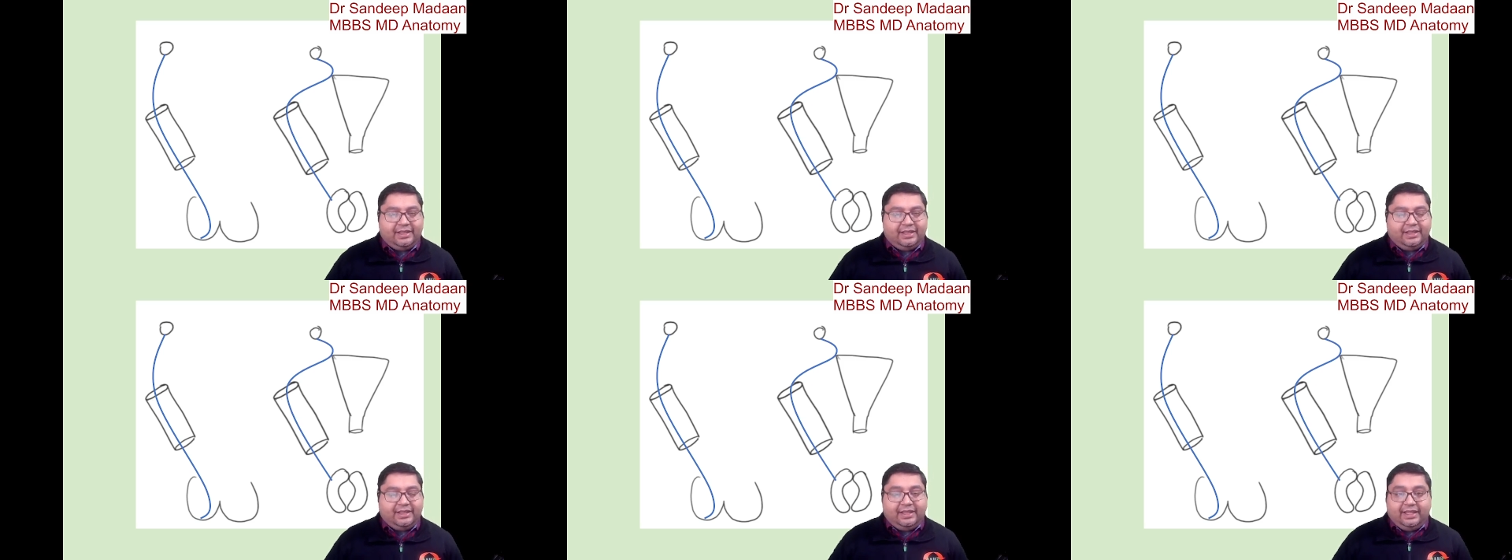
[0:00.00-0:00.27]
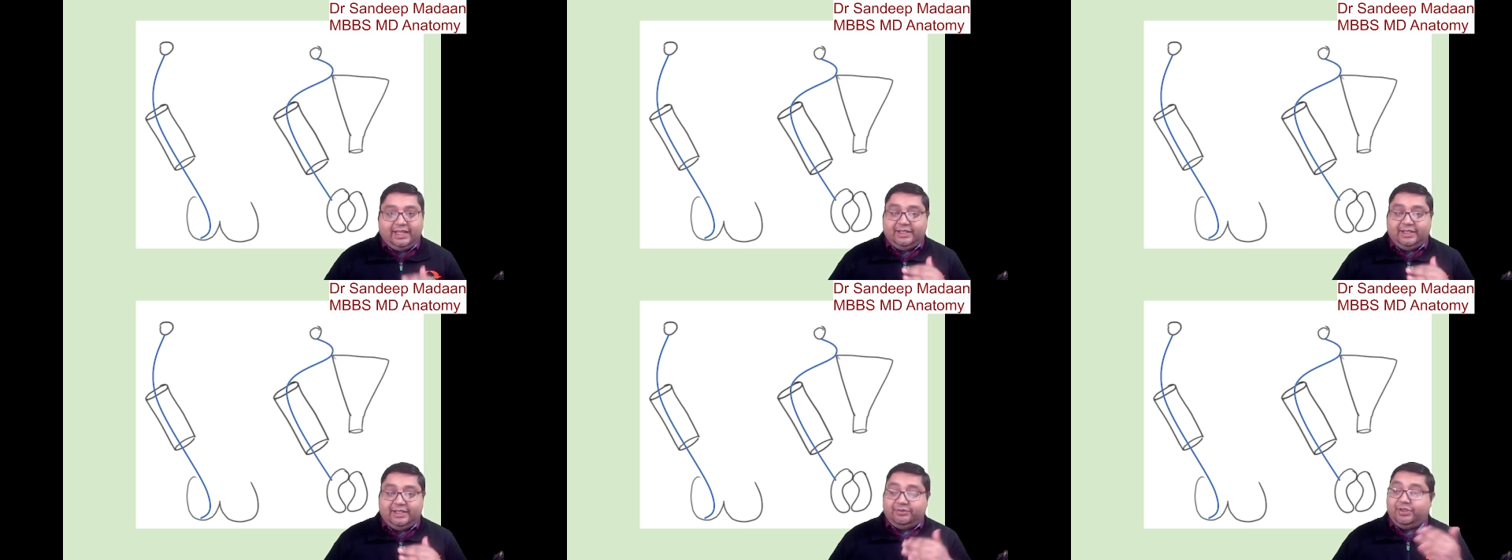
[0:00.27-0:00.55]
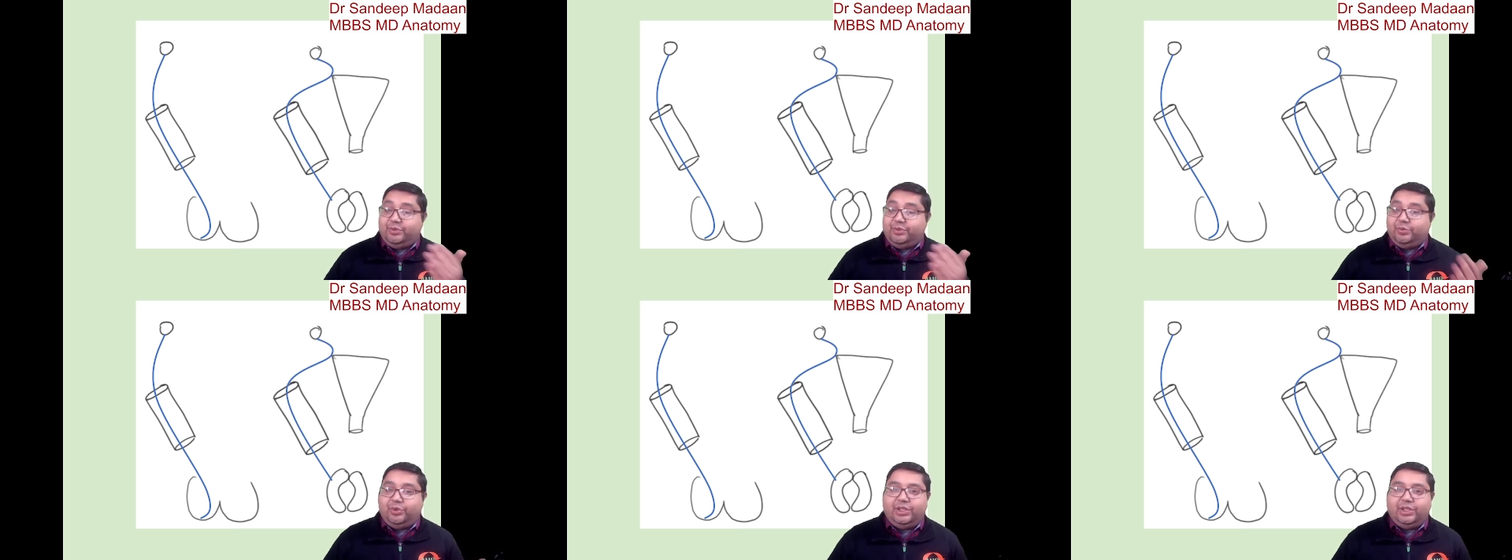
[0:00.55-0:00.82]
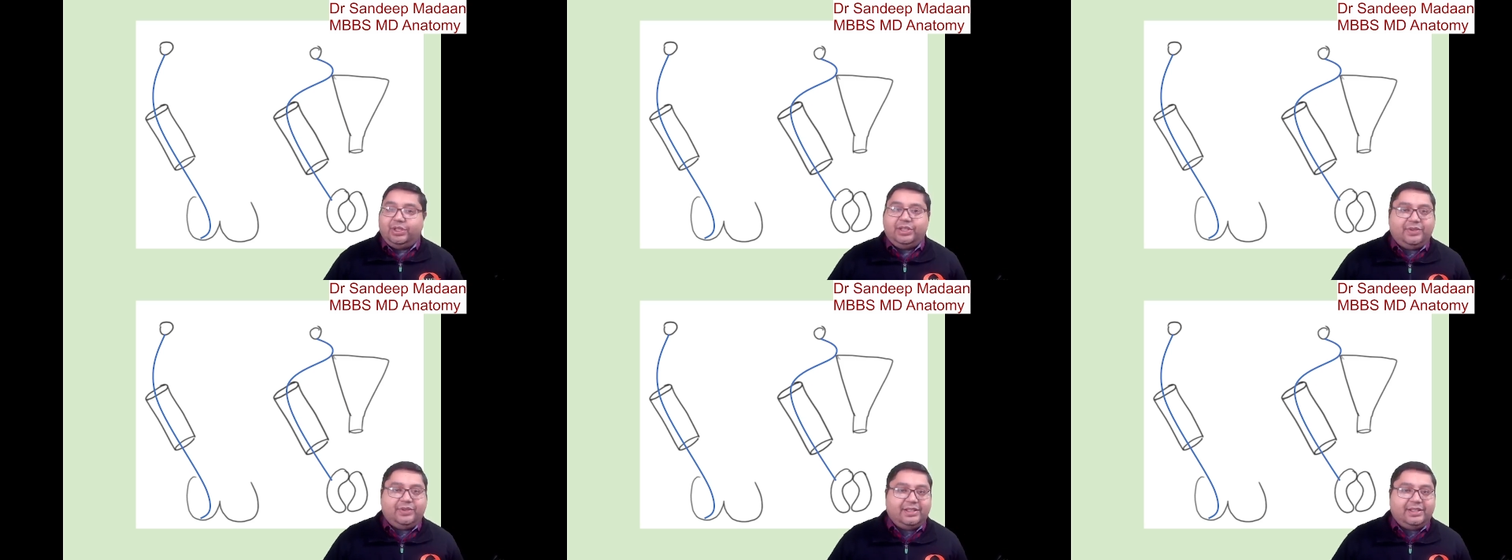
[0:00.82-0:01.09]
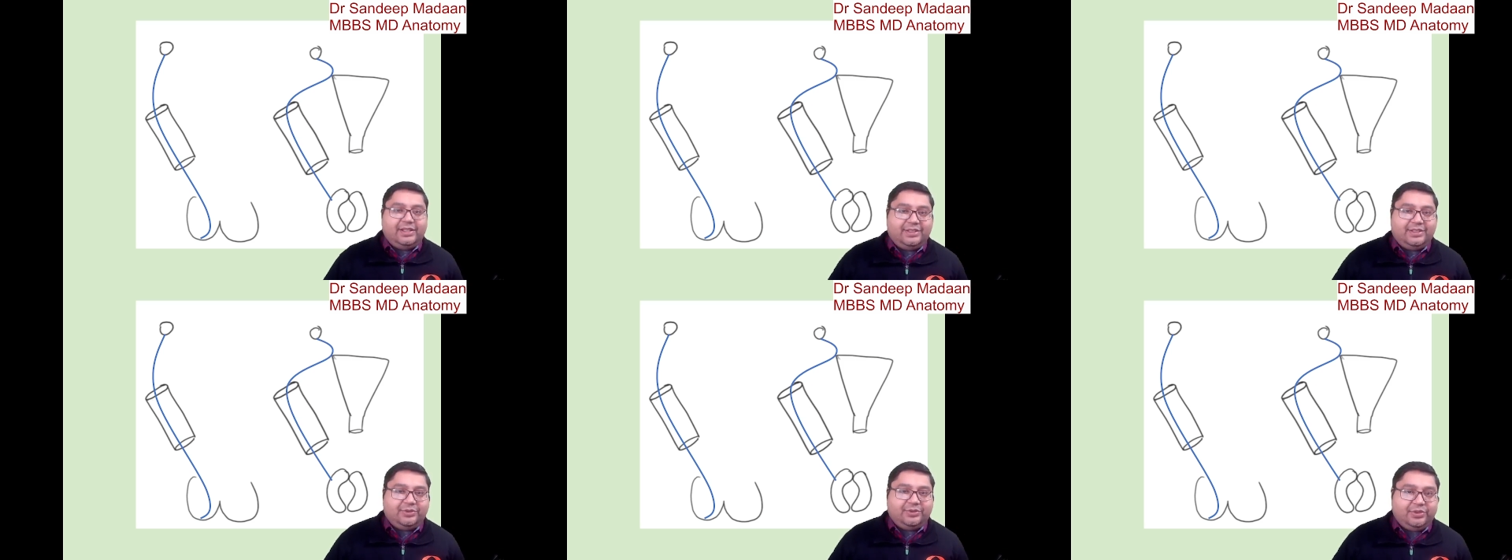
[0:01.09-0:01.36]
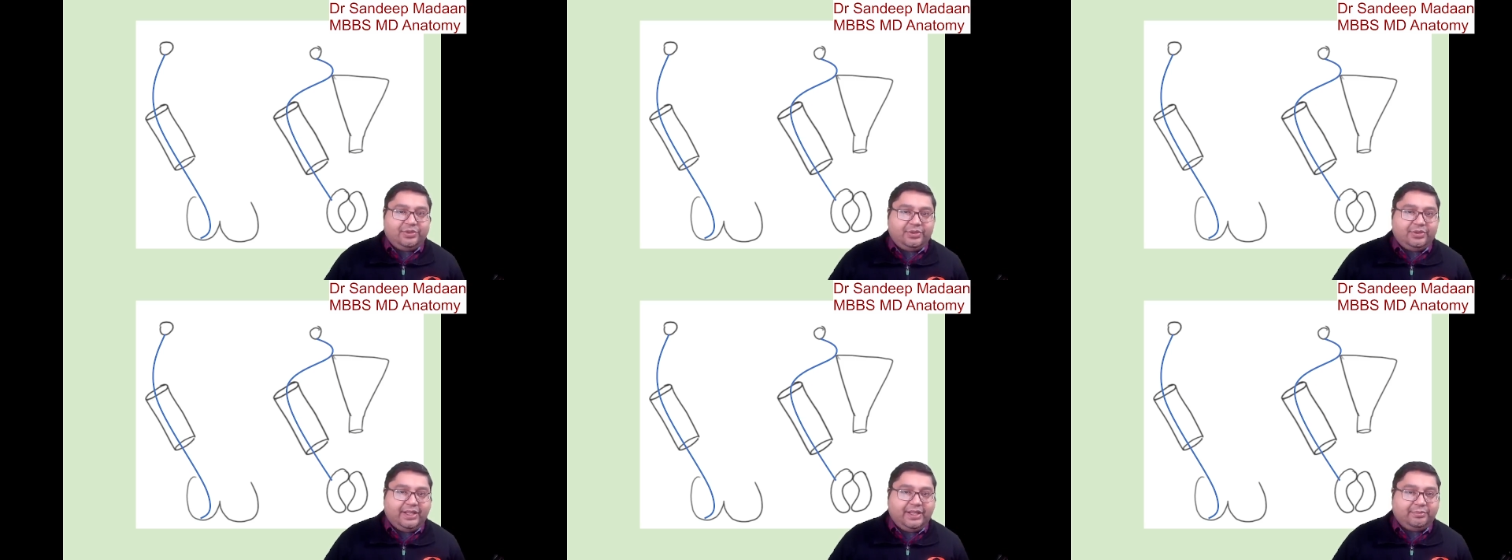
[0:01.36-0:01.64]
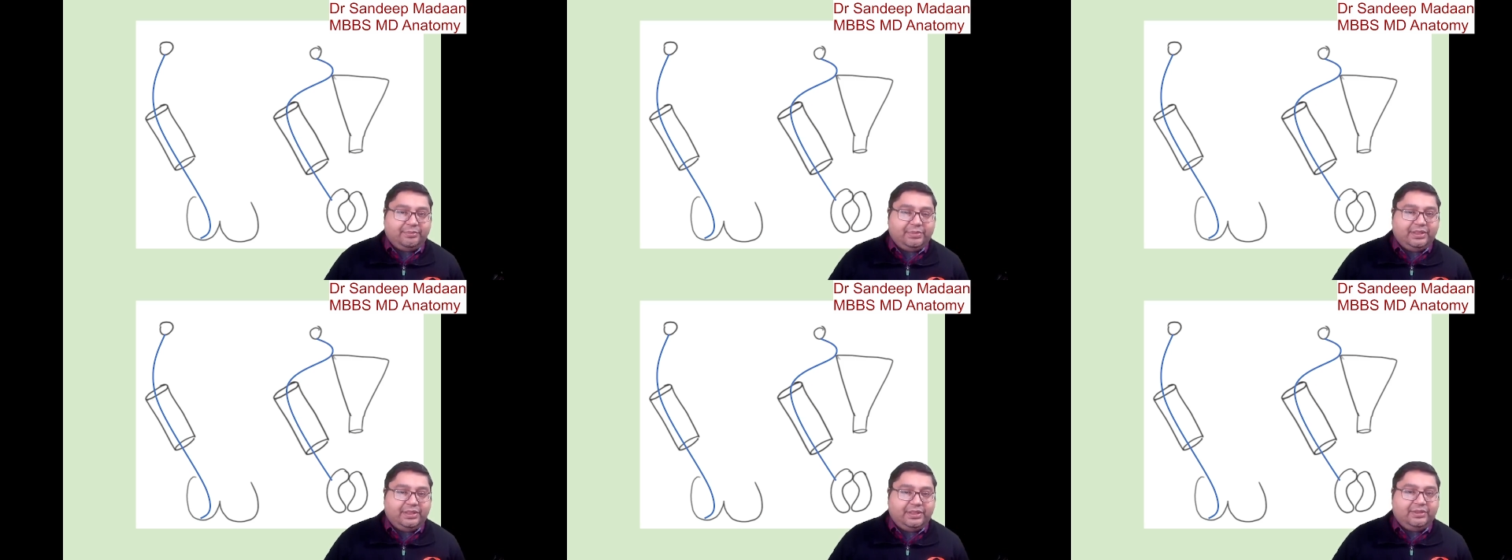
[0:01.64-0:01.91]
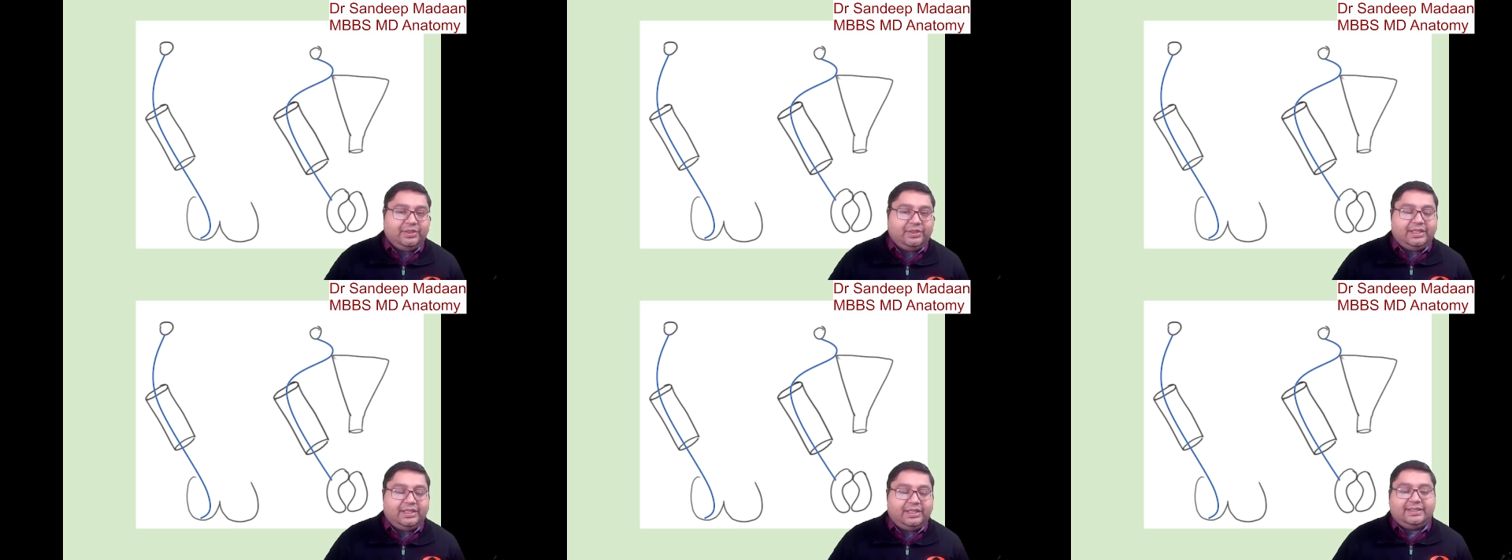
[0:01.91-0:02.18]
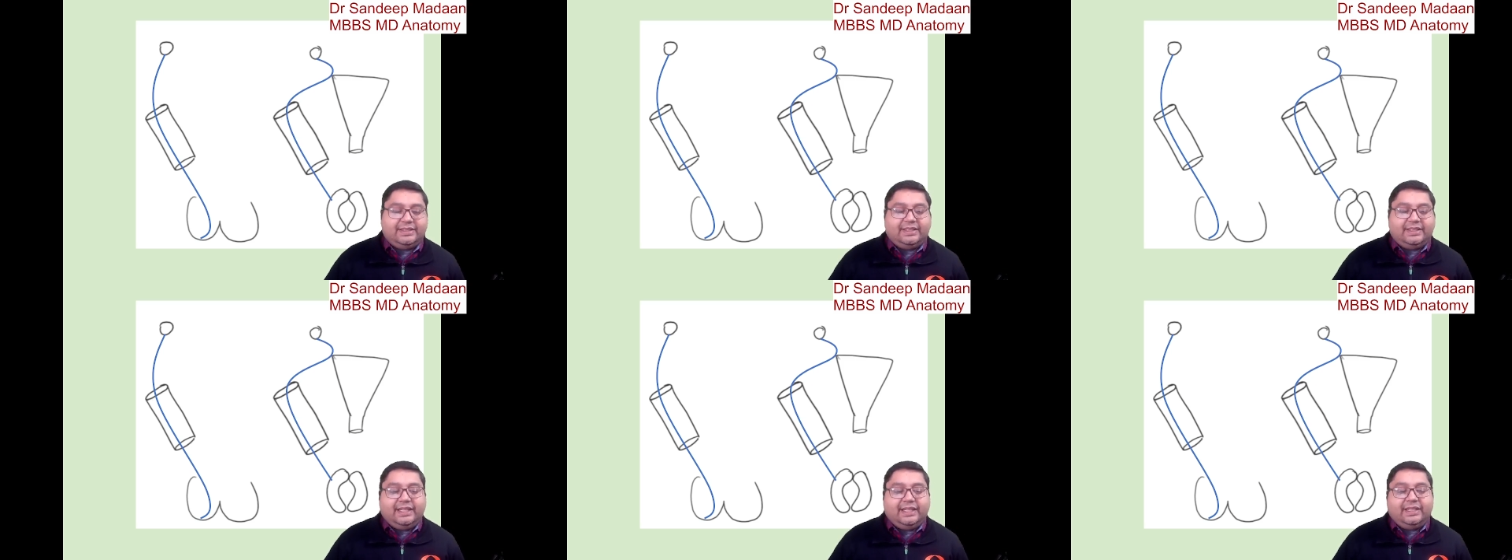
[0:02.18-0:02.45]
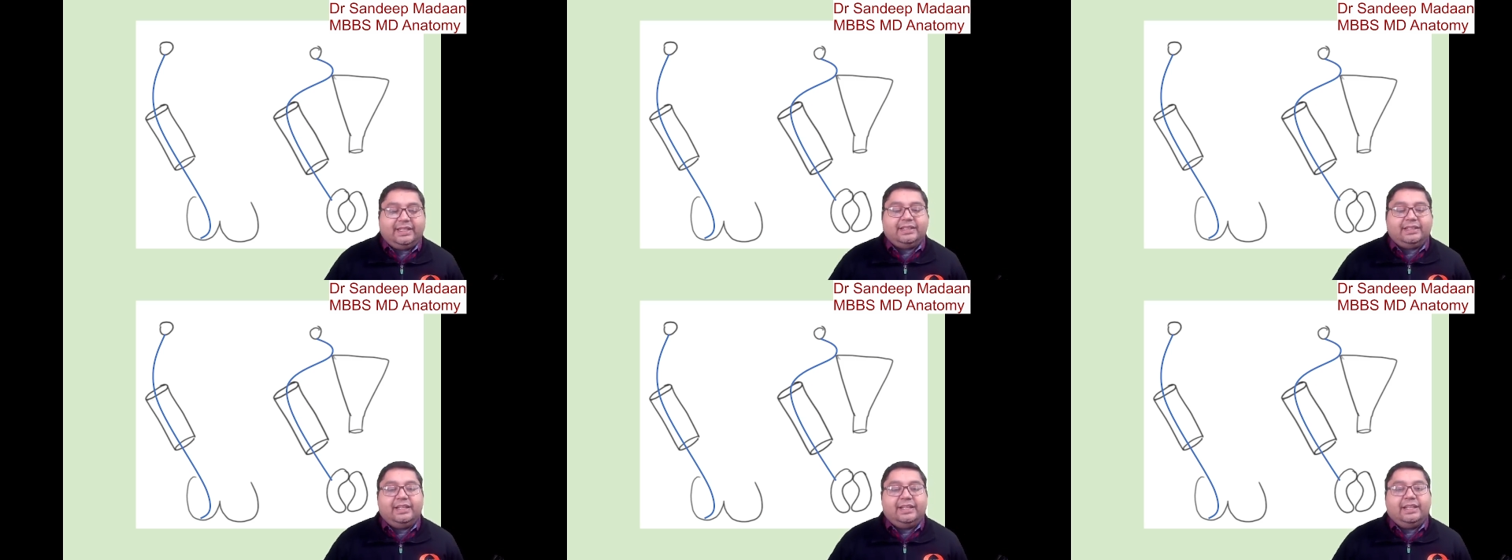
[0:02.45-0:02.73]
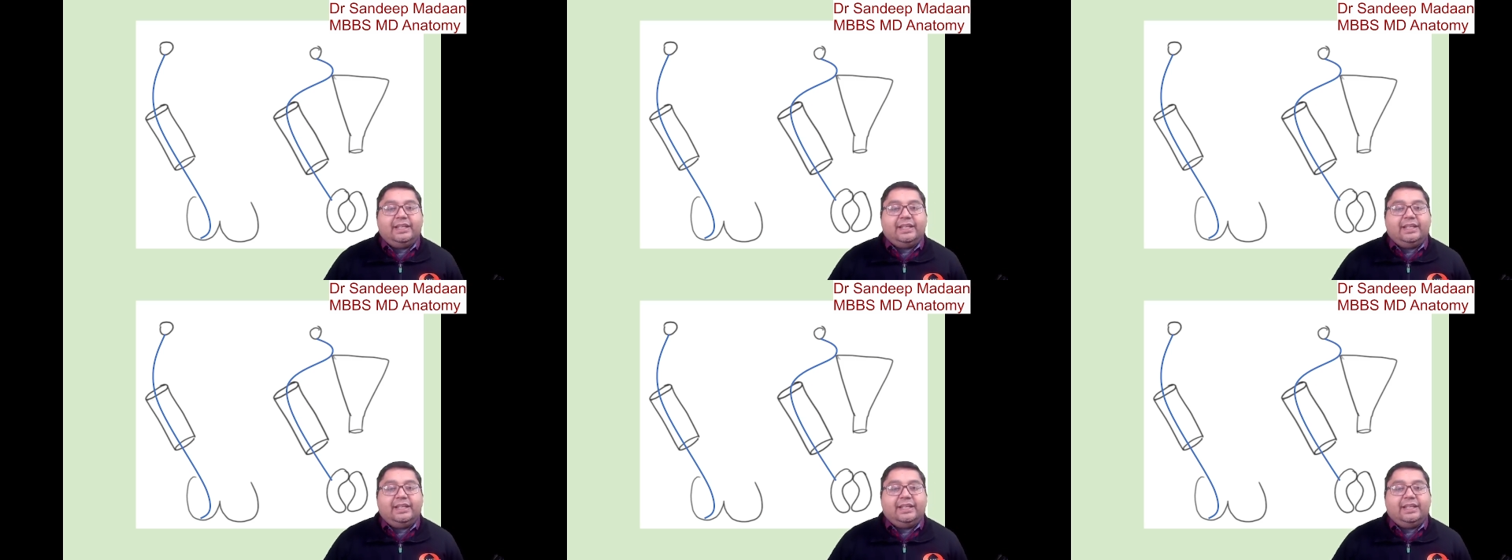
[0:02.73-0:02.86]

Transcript: And one more difference is going to happen. What is that?